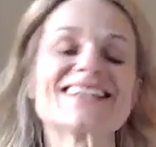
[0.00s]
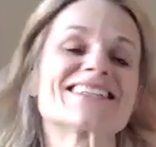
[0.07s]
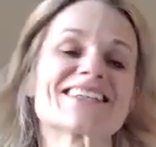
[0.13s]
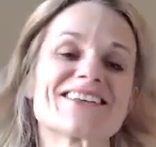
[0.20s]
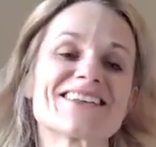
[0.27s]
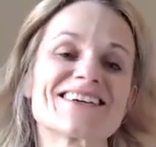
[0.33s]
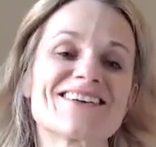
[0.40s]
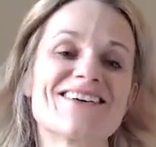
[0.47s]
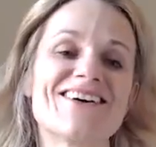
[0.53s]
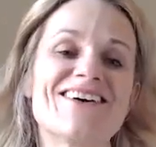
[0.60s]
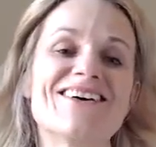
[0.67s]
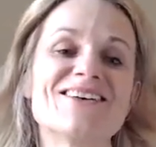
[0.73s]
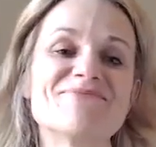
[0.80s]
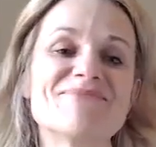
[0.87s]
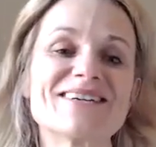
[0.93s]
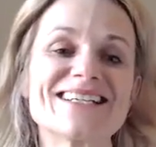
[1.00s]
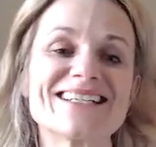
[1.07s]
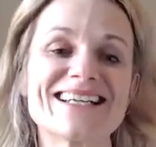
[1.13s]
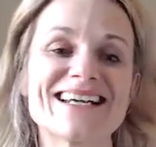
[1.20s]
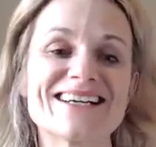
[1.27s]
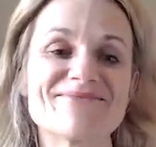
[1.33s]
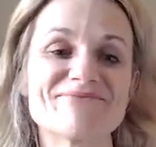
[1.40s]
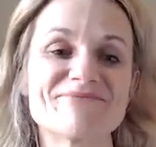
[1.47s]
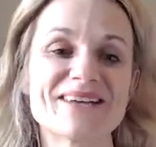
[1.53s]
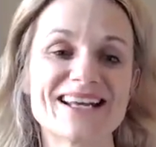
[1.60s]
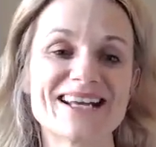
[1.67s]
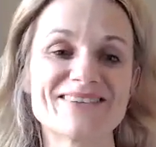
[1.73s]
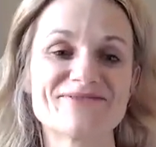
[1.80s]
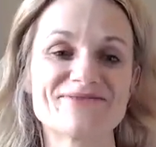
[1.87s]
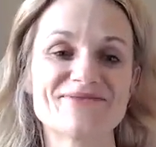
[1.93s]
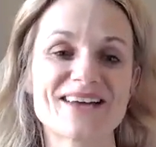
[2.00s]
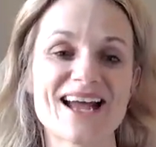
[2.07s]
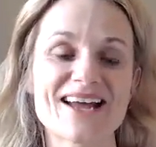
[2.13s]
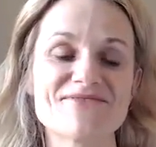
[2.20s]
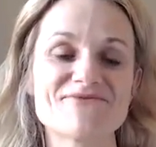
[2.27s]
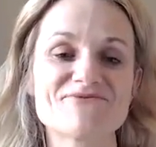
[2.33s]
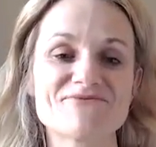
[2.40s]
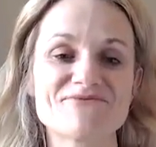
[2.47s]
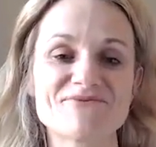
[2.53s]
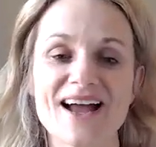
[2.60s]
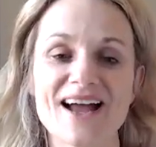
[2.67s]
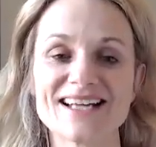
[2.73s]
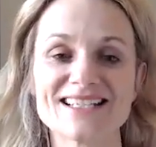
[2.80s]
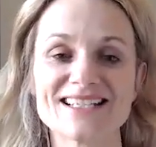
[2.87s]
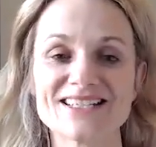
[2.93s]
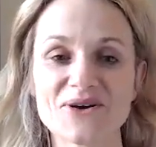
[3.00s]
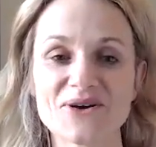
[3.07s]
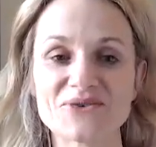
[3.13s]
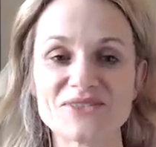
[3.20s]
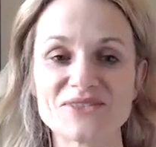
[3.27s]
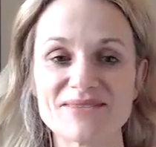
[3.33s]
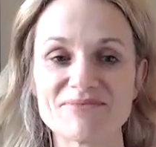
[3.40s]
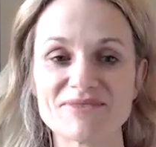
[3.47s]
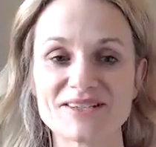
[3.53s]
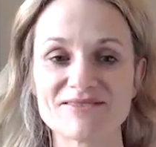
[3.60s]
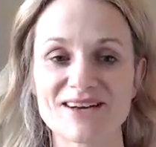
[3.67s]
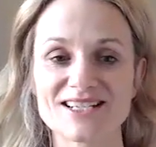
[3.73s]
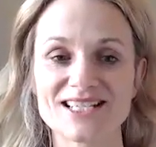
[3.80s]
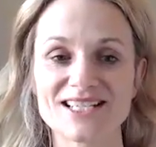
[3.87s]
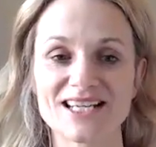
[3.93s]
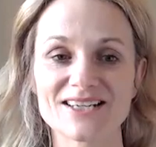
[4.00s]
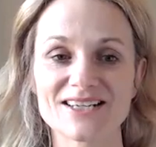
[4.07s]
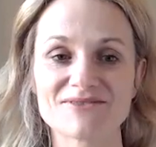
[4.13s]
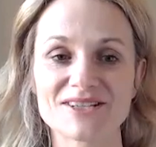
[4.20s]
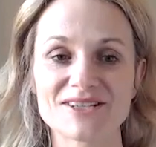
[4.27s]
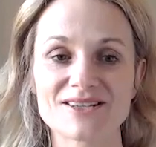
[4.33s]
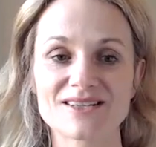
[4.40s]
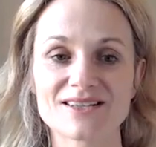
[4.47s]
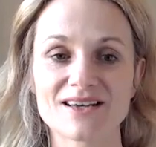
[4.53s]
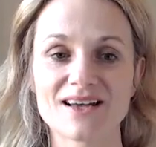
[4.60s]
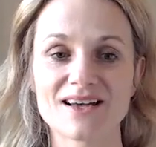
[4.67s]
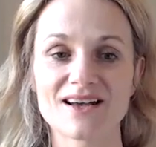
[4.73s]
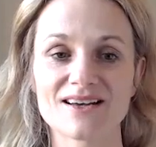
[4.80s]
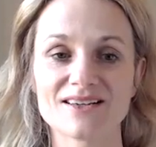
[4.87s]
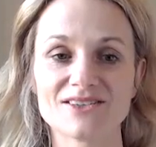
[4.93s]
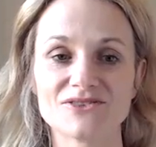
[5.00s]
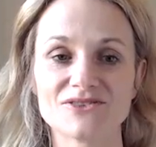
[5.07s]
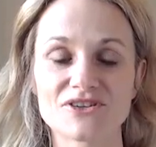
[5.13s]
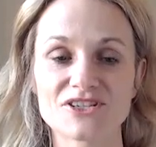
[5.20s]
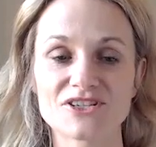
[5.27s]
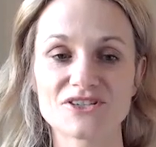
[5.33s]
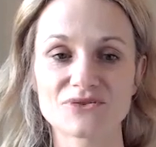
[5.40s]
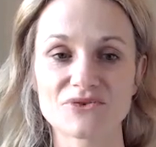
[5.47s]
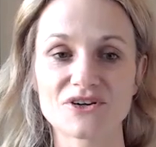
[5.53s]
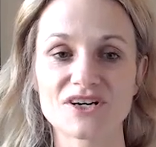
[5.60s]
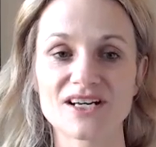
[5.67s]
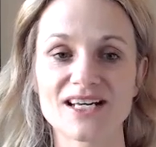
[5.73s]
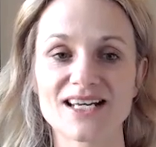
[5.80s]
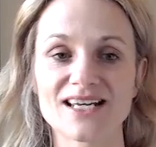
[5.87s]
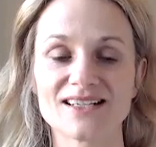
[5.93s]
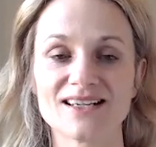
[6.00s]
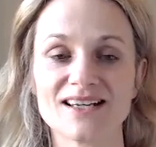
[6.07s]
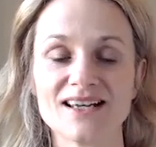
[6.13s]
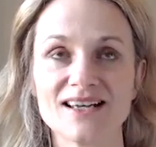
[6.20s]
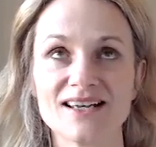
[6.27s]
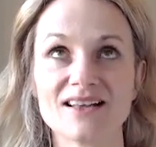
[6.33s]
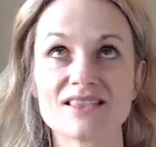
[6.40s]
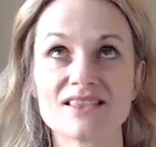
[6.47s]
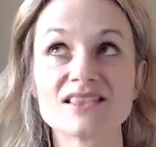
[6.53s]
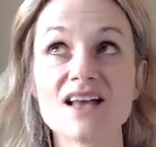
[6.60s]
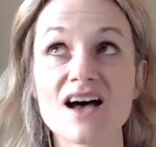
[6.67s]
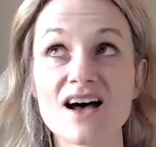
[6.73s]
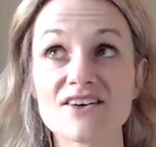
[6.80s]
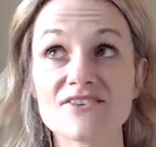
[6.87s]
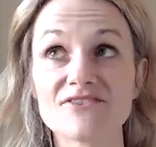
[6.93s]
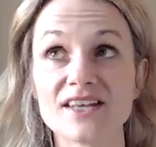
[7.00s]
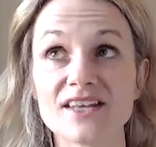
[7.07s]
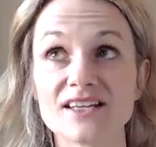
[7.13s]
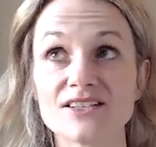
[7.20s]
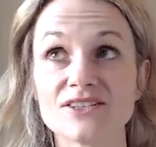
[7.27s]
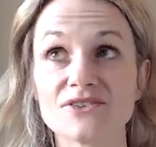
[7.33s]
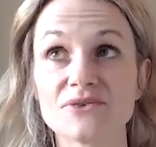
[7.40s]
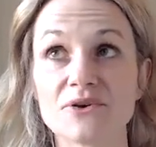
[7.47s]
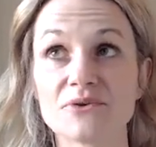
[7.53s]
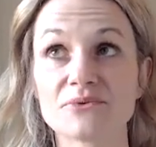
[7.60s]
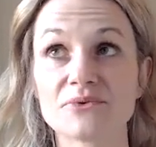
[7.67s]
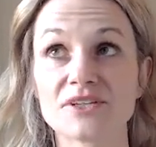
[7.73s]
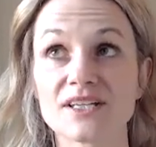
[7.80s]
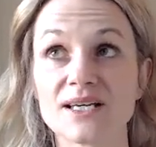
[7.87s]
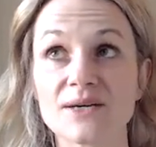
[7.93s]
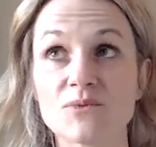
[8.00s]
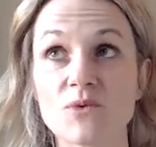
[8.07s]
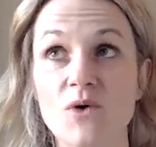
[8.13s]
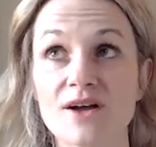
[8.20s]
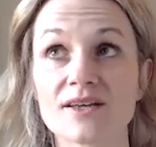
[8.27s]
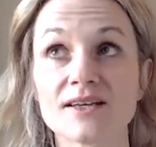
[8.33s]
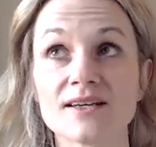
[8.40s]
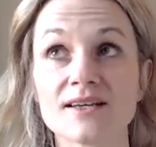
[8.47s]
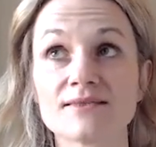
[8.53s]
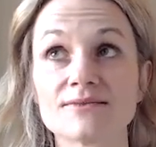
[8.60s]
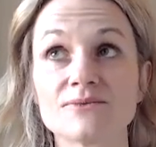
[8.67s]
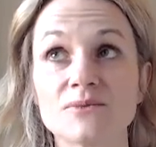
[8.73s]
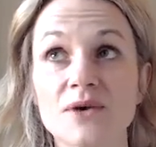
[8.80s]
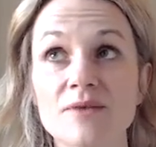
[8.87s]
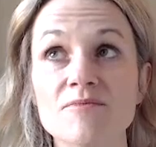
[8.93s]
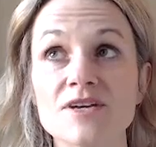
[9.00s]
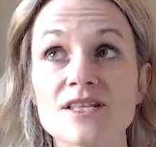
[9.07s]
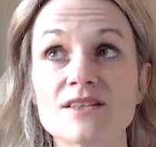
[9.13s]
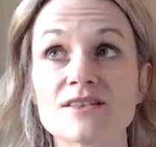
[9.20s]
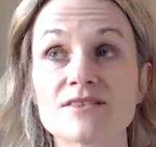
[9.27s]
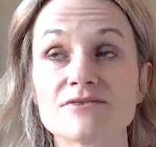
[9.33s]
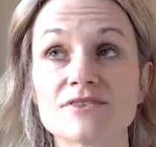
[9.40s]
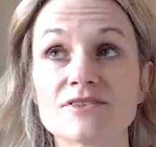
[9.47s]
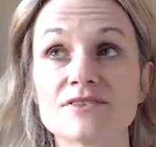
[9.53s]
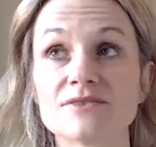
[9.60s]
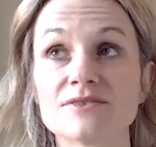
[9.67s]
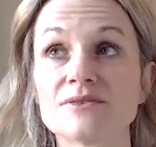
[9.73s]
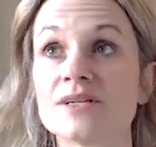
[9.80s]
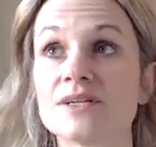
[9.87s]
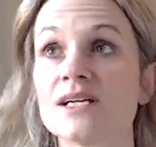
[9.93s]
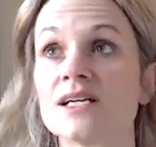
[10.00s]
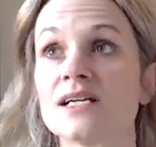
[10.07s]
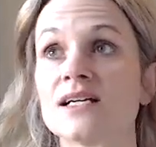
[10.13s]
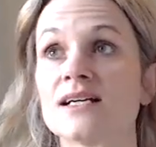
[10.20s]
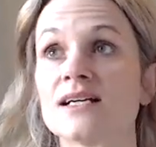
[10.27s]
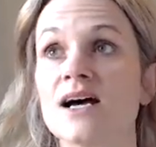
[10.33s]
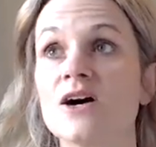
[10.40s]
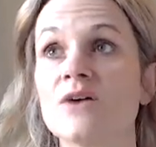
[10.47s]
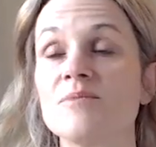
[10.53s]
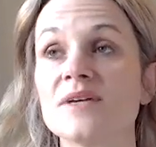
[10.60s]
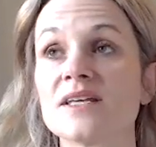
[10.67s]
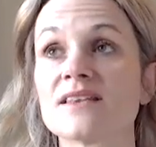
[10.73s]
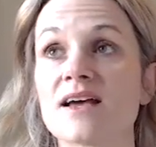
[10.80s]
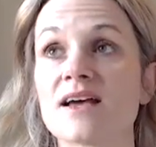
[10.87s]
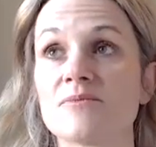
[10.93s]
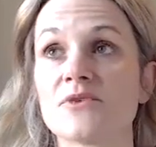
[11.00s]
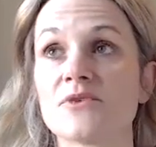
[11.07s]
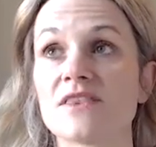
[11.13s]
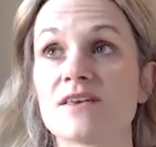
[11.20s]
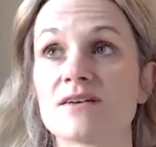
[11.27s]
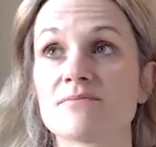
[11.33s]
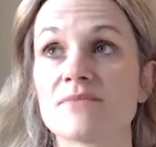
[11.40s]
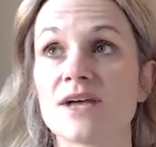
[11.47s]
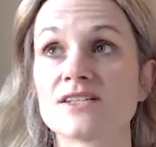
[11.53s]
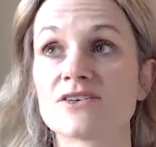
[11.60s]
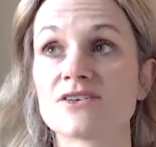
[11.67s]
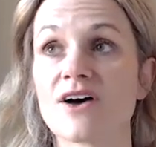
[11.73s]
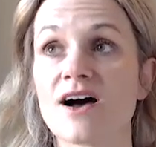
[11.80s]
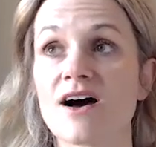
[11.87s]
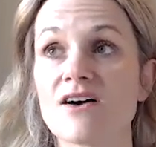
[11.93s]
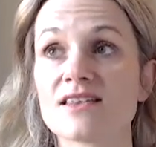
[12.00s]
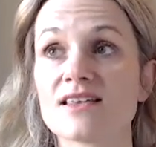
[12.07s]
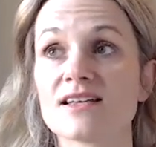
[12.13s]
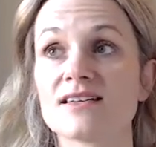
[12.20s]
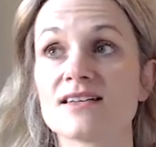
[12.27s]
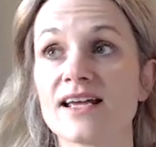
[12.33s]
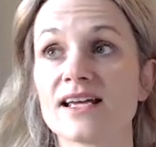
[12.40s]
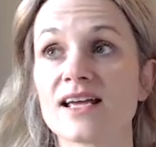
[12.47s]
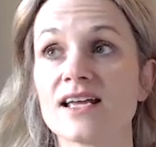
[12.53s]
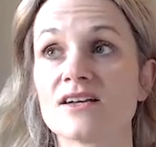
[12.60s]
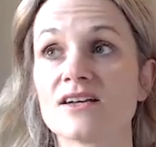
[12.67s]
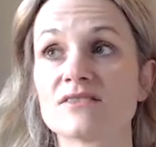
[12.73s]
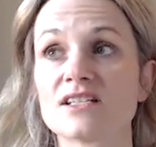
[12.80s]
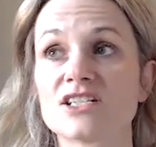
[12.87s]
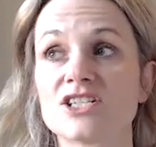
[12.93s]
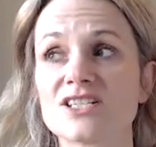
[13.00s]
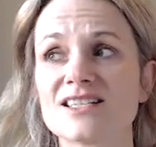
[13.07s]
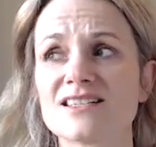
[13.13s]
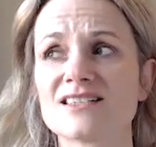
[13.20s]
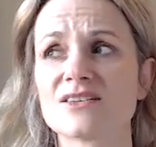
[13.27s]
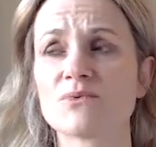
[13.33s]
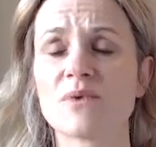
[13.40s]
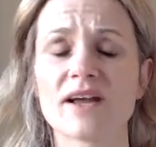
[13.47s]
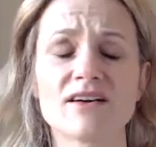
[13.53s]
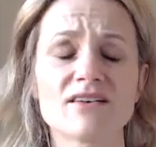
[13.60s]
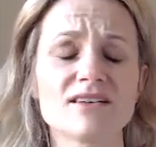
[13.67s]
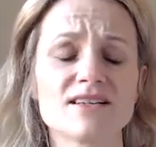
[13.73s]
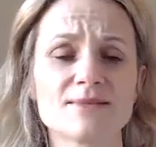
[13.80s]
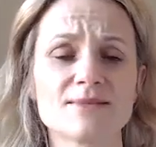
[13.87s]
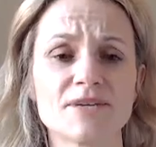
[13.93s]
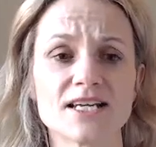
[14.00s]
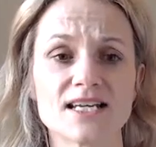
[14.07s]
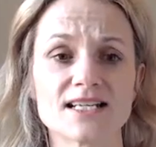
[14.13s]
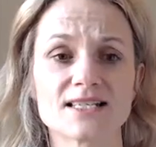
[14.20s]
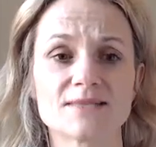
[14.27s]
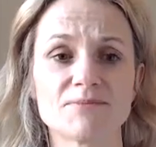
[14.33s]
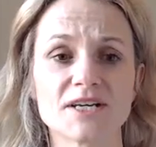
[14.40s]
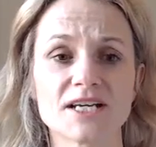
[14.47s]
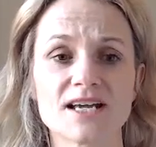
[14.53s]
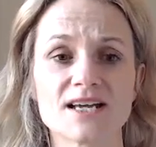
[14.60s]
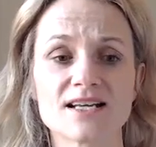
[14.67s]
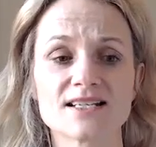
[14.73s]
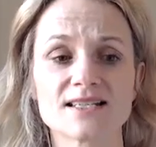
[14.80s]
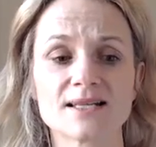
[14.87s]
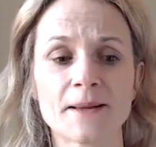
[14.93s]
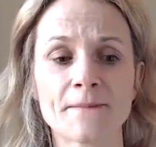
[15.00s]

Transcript: until the call, but I so deeply resonate with your story, and love that you are really walking women through helping them with their mental health, and just this awareness piece, because